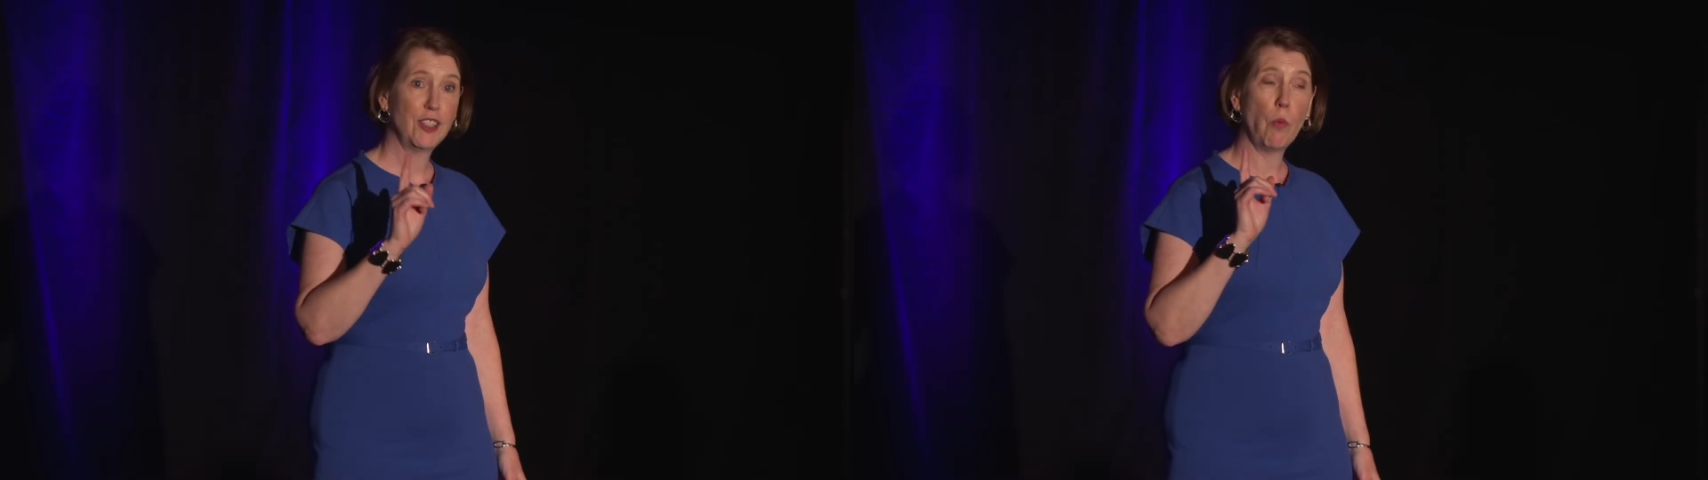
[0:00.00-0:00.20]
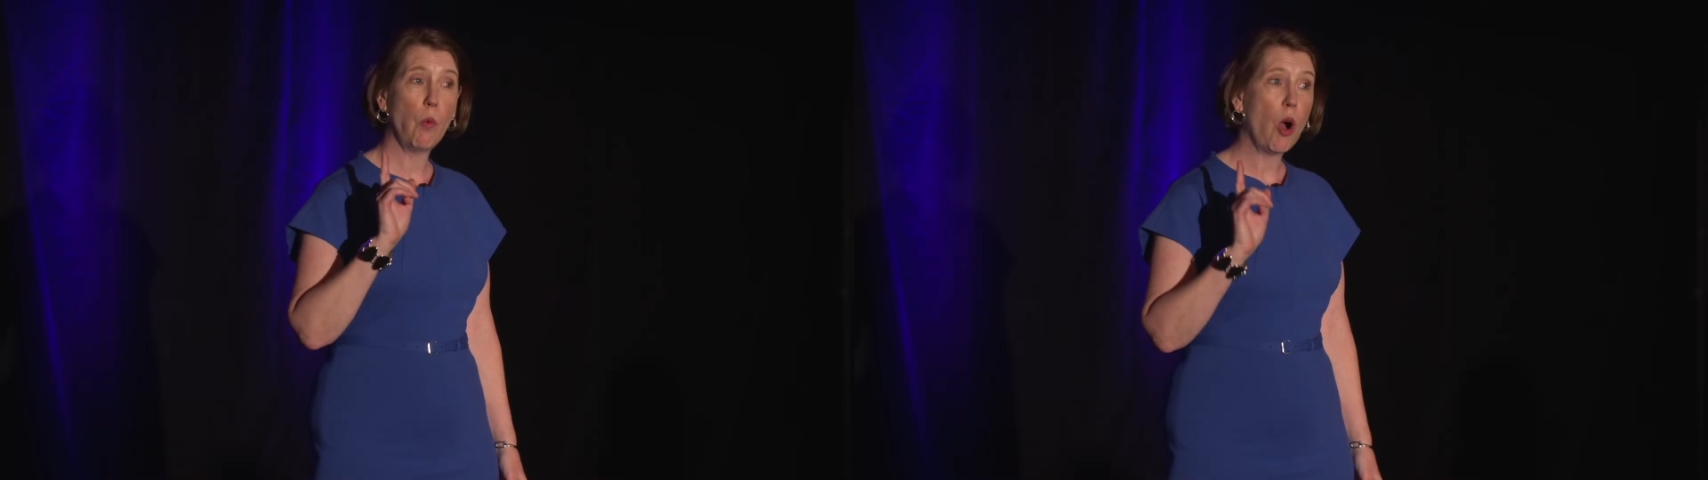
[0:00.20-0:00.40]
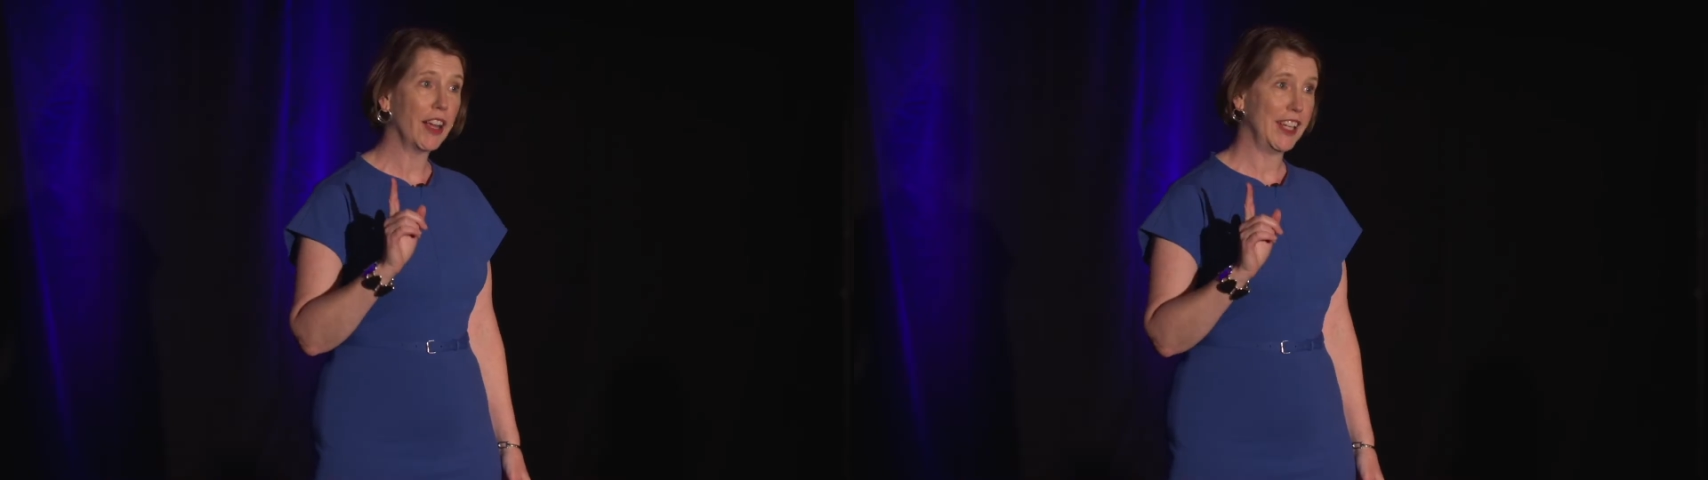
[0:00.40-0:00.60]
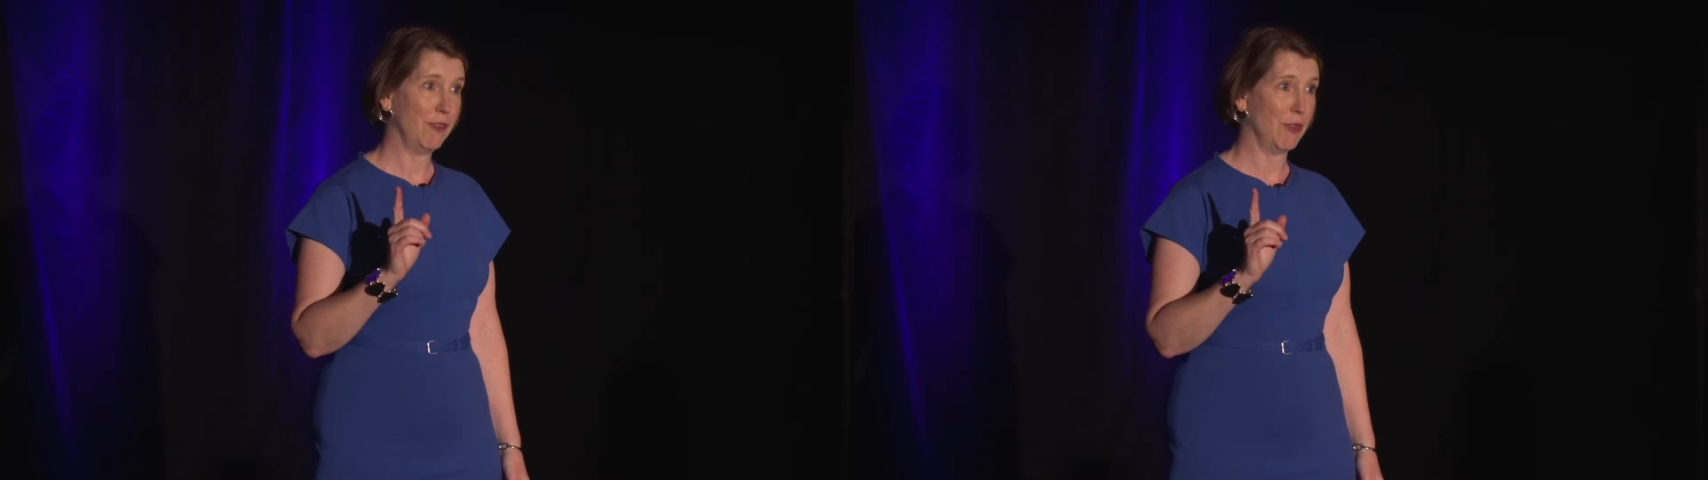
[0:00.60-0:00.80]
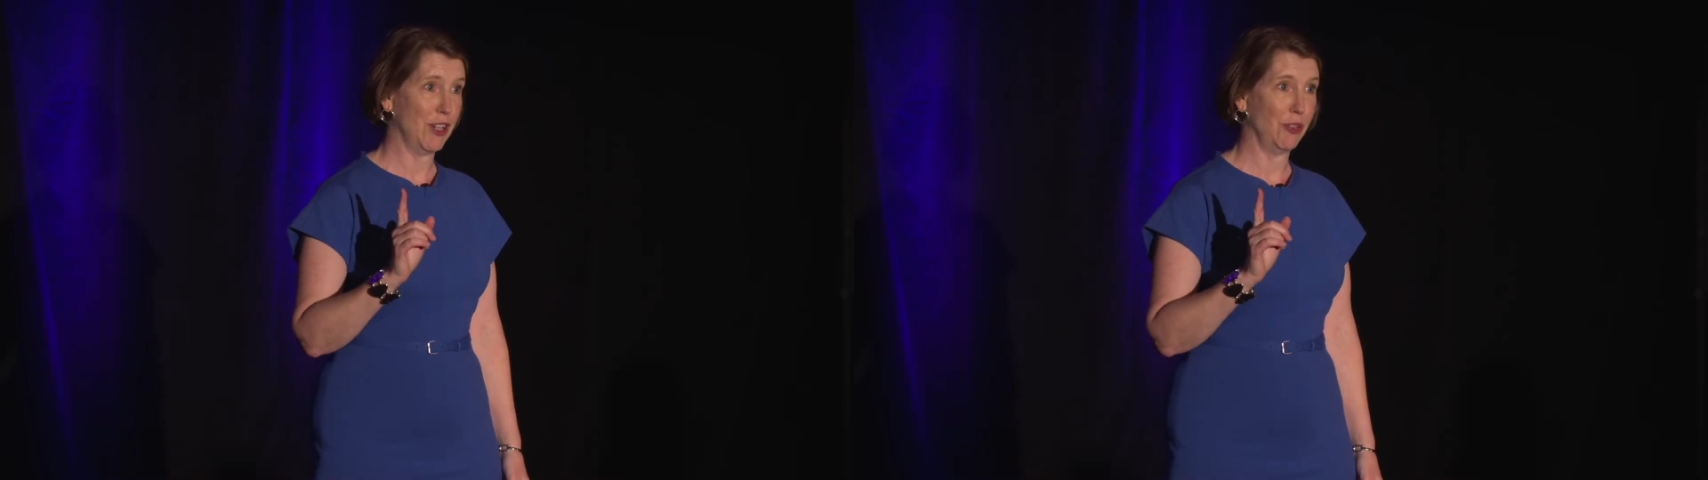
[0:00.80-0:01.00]
It's a
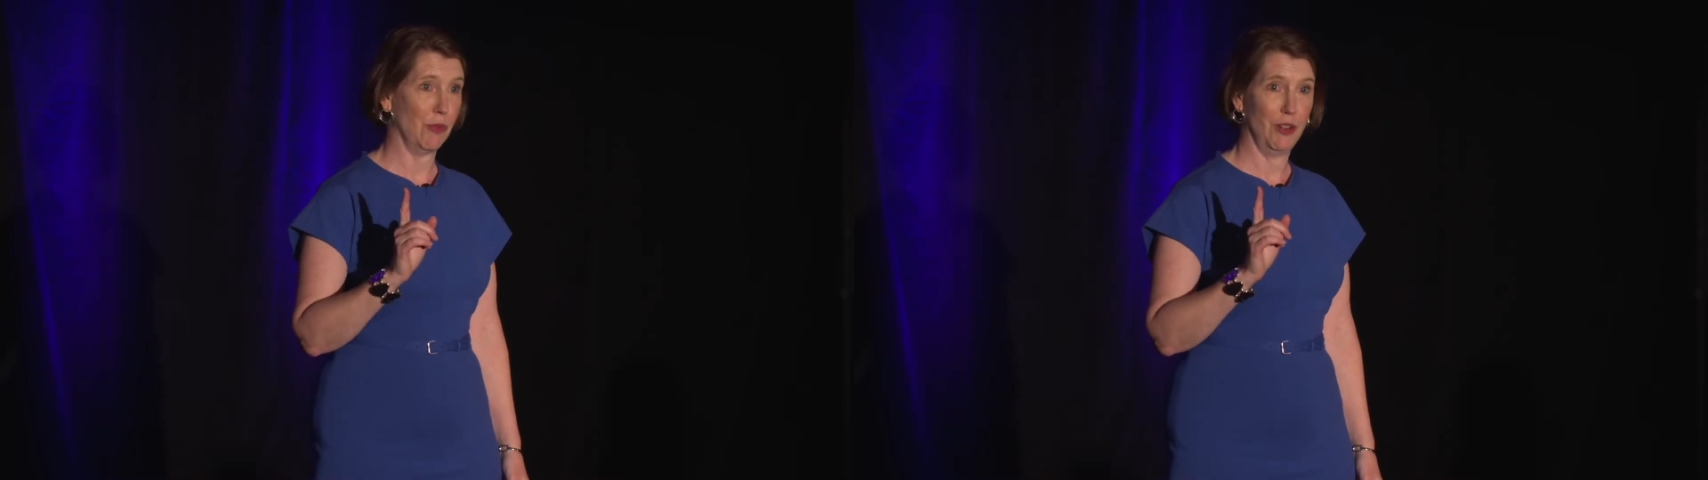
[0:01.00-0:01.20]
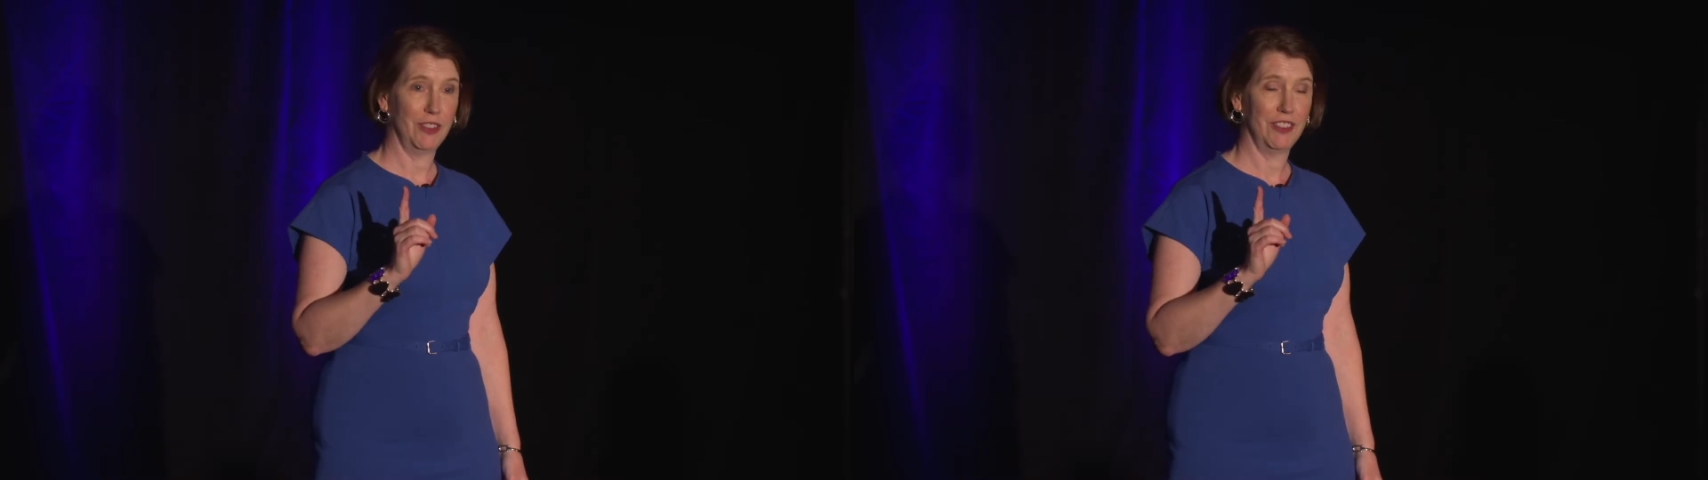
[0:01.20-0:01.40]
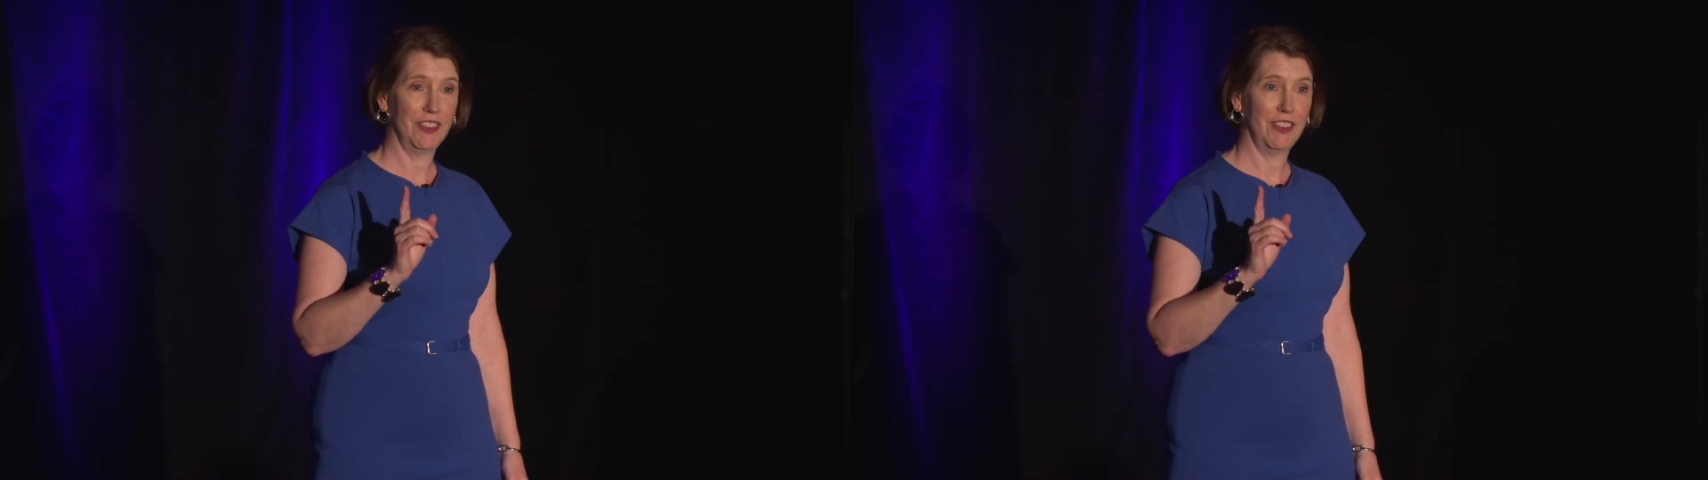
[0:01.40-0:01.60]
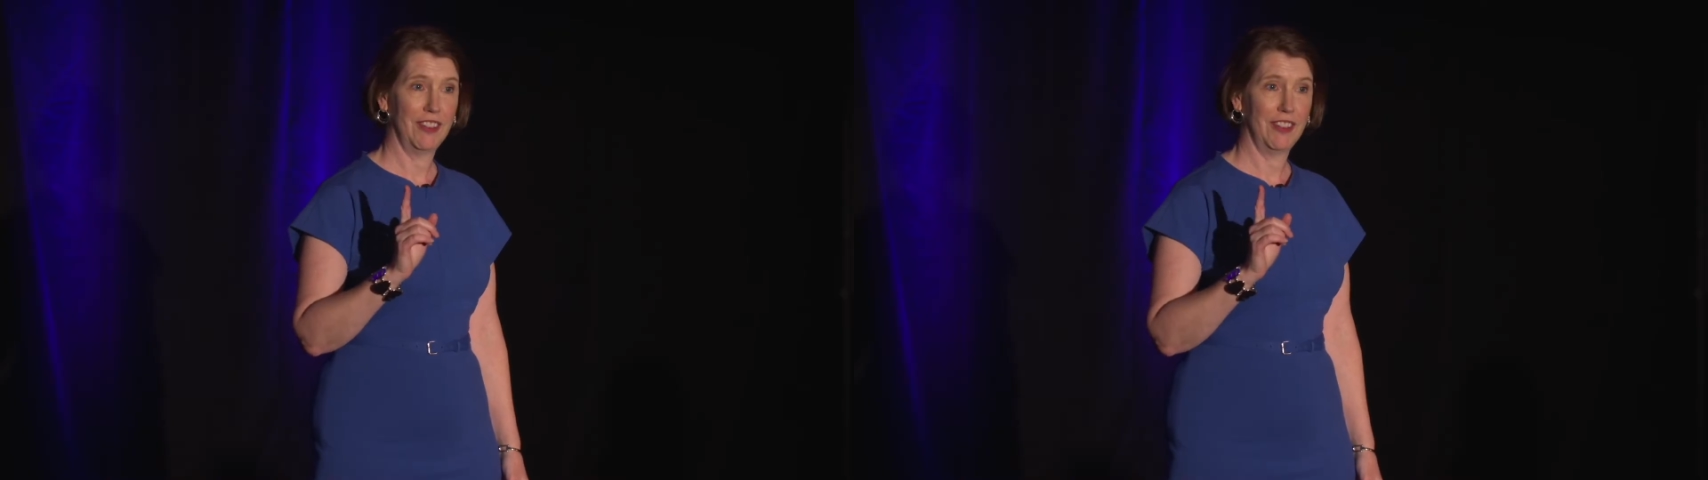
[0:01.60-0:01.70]
walking ritual.